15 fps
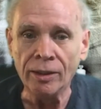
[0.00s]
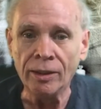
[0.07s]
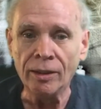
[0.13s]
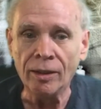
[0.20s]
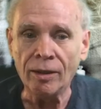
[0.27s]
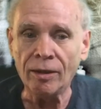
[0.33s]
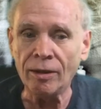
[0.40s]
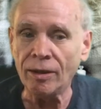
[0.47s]

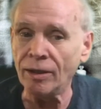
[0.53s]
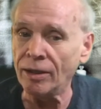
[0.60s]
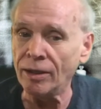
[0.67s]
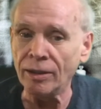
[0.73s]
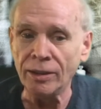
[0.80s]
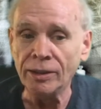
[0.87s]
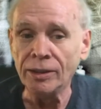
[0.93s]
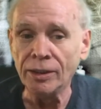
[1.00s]

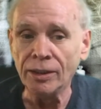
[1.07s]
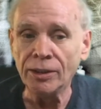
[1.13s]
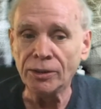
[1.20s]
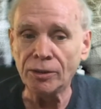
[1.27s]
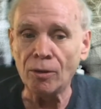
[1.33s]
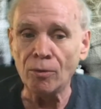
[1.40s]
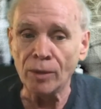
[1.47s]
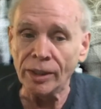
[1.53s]

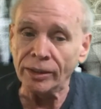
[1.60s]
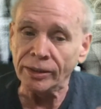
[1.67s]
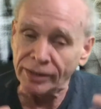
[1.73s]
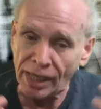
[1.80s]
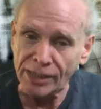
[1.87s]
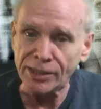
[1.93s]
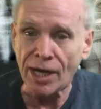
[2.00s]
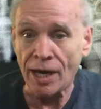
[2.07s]
So
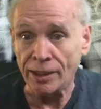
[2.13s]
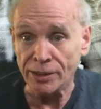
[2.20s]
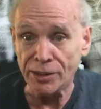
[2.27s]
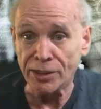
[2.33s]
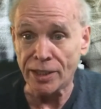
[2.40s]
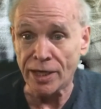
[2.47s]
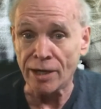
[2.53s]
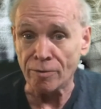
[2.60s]
that's kind of
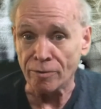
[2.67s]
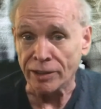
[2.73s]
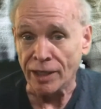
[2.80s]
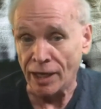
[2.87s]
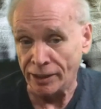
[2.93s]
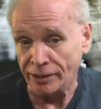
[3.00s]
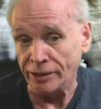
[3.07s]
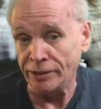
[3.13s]
scary.
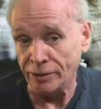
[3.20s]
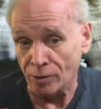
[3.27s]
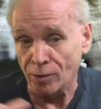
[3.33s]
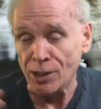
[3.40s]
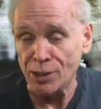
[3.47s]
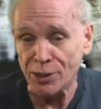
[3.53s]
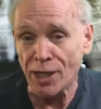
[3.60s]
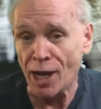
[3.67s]
And,
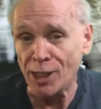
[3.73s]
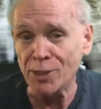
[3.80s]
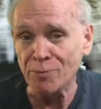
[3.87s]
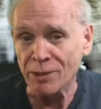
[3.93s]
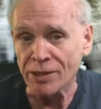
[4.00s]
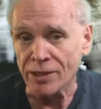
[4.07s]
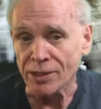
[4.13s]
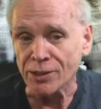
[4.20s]
he's telling
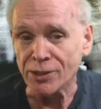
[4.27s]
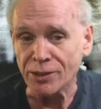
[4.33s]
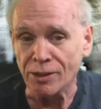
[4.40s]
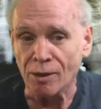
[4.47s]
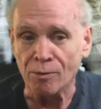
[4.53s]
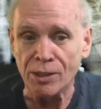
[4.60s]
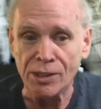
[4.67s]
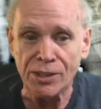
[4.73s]
me this.
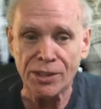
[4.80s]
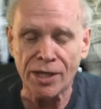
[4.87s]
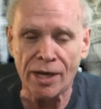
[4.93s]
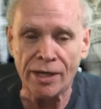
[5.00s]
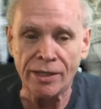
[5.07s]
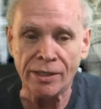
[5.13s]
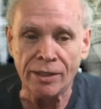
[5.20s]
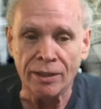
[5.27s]
He's
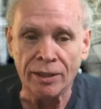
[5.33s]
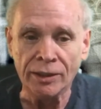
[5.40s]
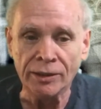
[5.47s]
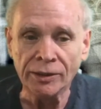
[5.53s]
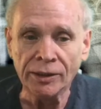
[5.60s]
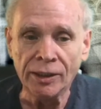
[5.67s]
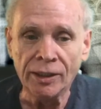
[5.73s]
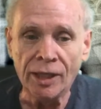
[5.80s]
saying,
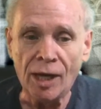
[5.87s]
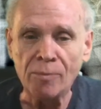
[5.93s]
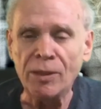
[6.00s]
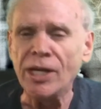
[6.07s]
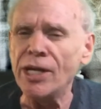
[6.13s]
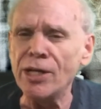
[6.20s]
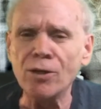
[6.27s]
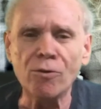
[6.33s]

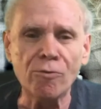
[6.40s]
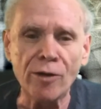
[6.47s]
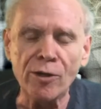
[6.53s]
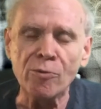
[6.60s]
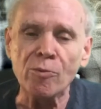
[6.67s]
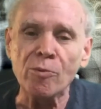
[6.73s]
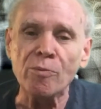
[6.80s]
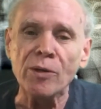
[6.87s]
he
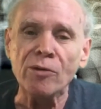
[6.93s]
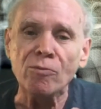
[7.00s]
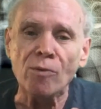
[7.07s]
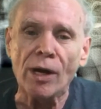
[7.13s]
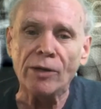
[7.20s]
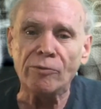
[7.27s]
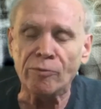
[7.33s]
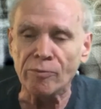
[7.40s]
agreed with me
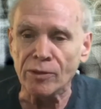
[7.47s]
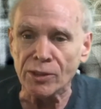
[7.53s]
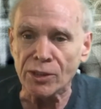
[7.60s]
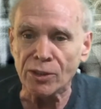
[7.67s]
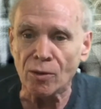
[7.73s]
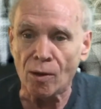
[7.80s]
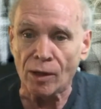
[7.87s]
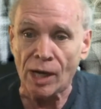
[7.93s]
right from the
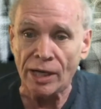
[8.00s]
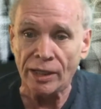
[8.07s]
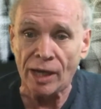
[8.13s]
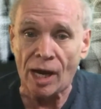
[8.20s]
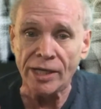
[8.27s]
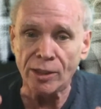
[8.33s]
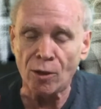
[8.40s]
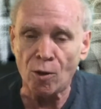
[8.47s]
start.
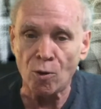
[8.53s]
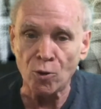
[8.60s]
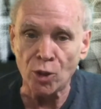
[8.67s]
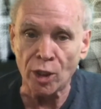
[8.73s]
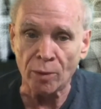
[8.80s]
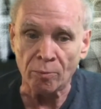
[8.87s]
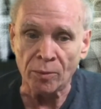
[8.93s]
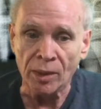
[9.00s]
I told
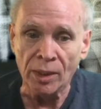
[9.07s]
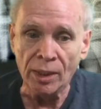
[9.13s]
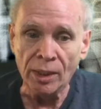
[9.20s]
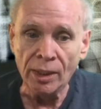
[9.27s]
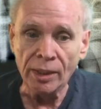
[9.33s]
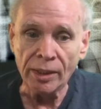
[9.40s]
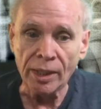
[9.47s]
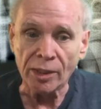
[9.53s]
him
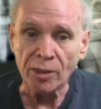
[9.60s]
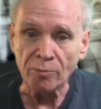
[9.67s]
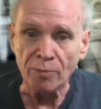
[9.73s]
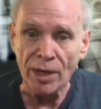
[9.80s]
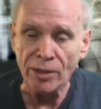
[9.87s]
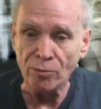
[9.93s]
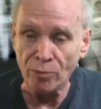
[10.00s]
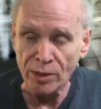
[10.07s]
that the
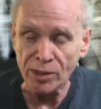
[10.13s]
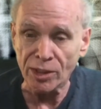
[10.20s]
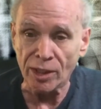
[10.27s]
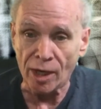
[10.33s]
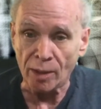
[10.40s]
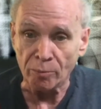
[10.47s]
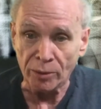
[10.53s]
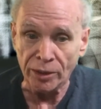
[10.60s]
main reason
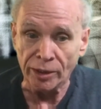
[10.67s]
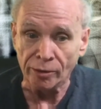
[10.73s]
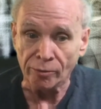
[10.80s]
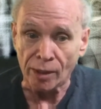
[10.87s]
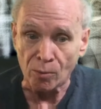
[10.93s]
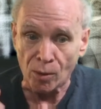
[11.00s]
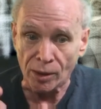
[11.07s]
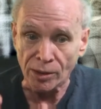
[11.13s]
I'm here,
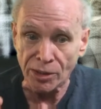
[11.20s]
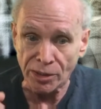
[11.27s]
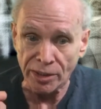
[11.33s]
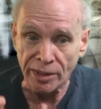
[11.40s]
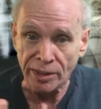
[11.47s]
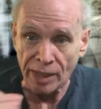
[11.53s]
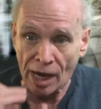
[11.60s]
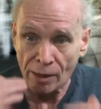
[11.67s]
I want to
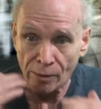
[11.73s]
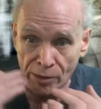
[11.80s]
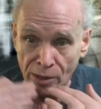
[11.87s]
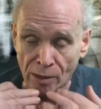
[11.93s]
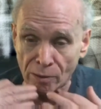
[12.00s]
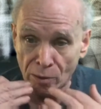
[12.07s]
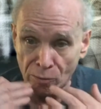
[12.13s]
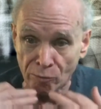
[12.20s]
see how the
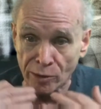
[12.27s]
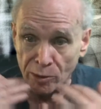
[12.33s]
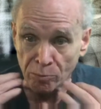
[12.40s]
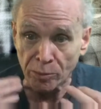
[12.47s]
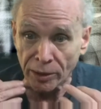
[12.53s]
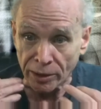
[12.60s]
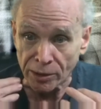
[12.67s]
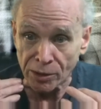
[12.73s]
other 3
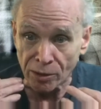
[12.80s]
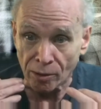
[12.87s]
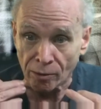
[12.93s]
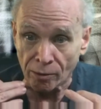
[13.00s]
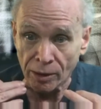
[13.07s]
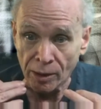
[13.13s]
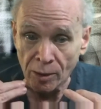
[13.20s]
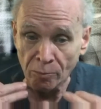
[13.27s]
implants are.
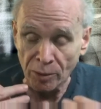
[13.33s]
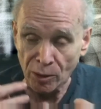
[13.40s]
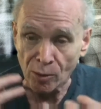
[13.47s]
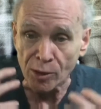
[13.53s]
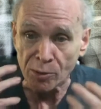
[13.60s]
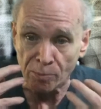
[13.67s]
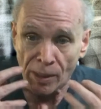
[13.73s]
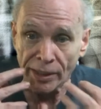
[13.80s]

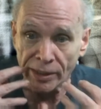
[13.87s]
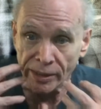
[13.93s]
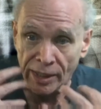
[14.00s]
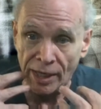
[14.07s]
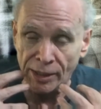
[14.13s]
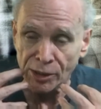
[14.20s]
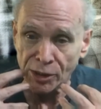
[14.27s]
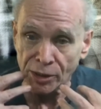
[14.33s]
Because my
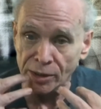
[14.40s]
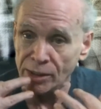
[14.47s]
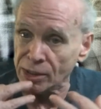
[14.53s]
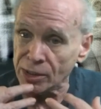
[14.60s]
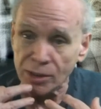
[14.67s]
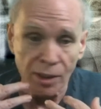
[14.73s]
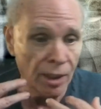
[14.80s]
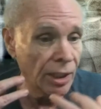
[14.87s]
intention
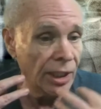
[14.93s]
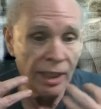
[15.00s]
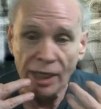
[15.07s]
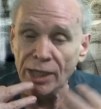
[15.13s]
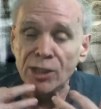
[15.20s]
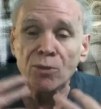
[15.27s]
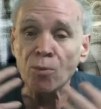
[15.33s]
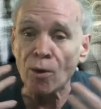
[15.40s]
is,
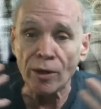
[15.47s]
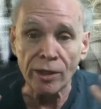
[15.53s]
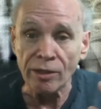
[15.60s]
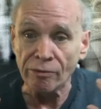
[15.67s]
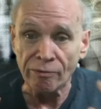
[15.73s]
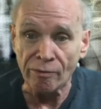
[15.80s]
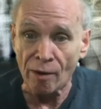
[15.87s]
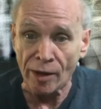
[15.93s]
it's
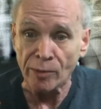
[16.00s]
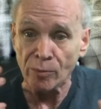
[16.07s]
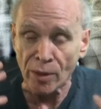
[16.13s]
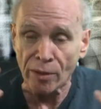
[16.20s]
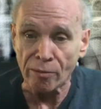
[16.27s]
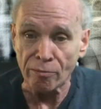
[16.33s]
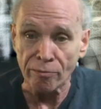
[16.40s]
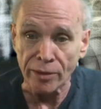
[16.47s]
working fine
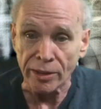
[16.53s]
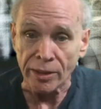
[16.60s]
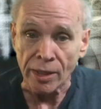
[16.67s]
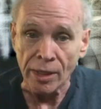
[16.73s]
with 3.